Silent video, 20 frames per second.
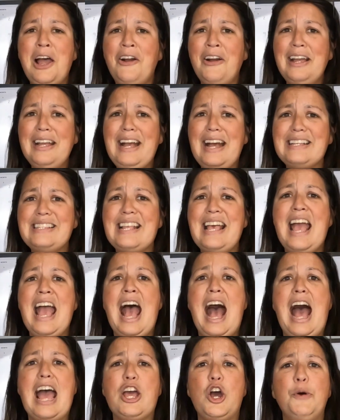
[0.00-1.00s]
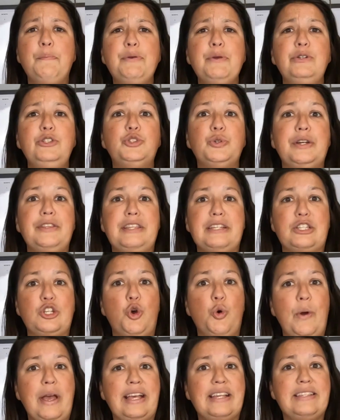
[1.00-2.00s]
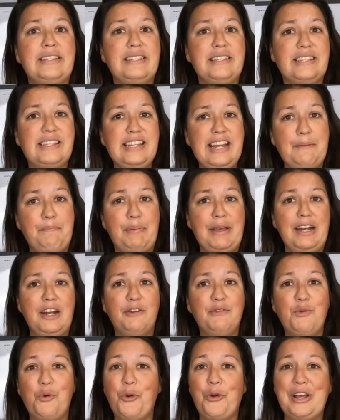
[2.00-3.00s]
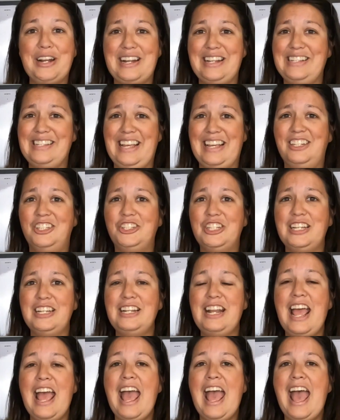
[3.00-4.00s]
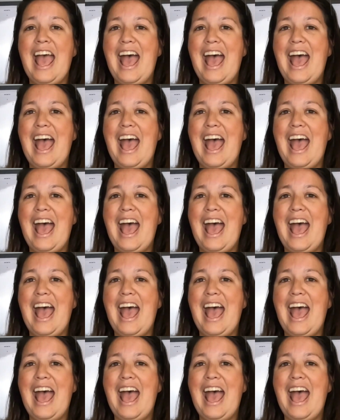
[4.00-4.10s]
All right, guys, I hope you enjoyed this quick snippet of organization,